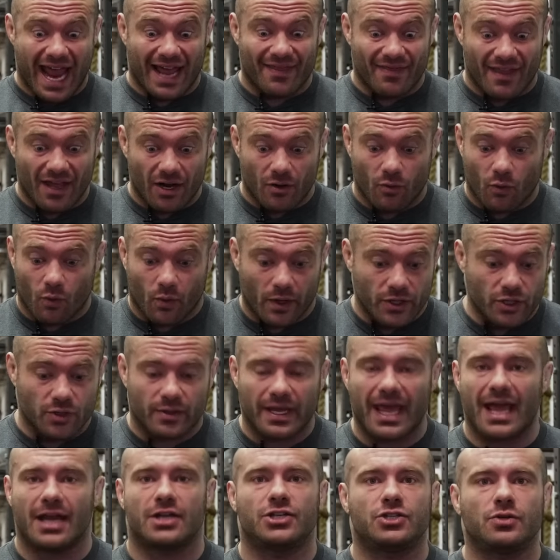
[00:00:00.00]
And then when you
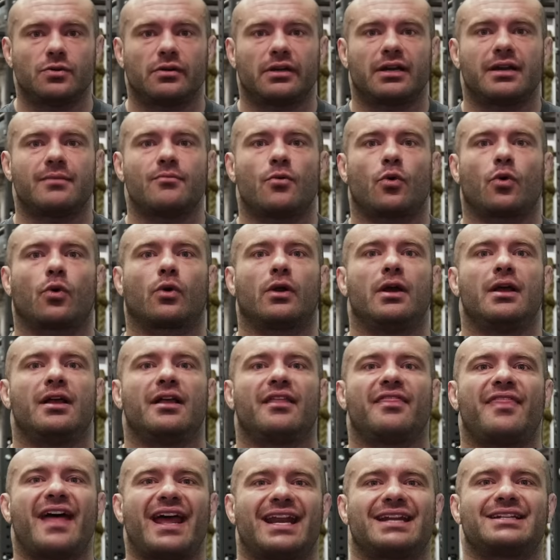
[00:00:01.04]
can't do it anymore,
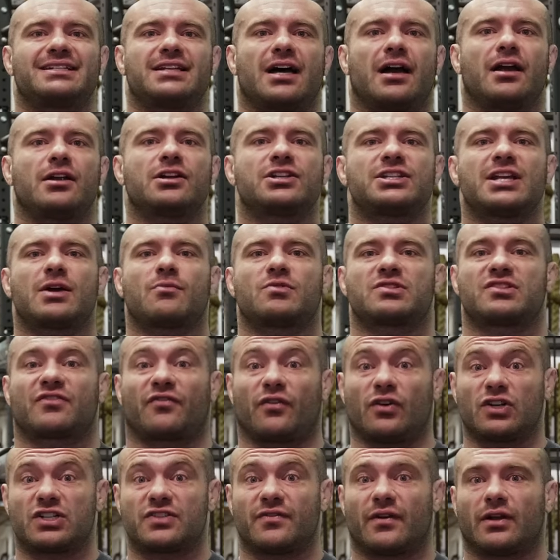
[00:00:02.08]
that entire set was
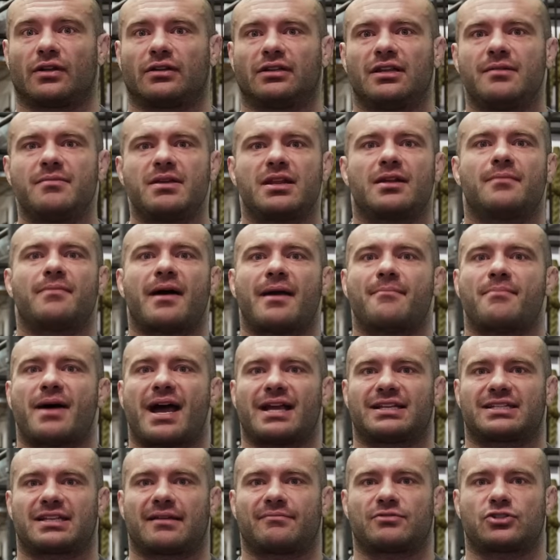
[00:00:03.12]
first of all limited by
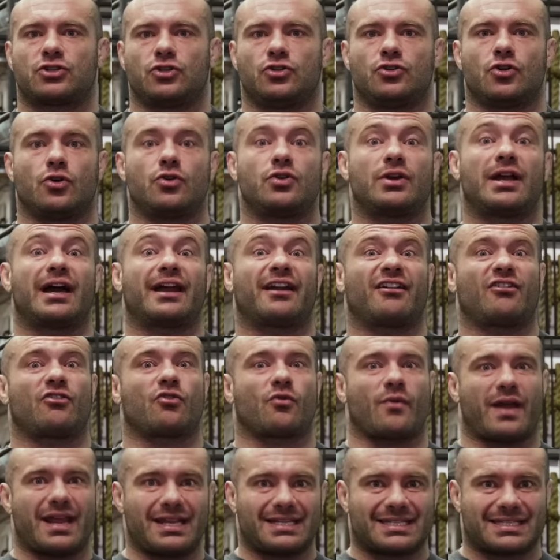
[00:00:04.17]
biceps, so you know you got a
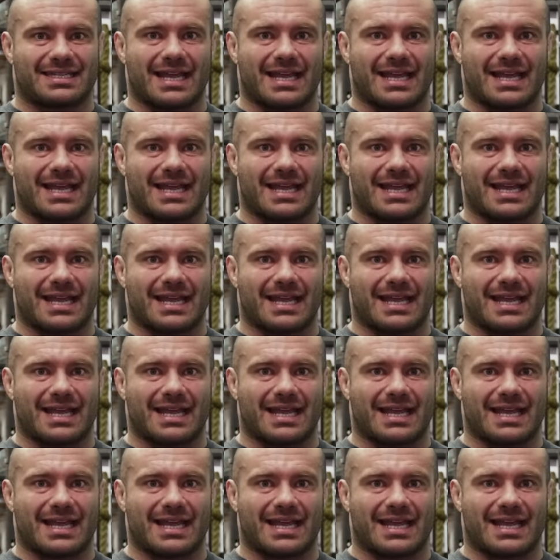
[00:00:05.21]
great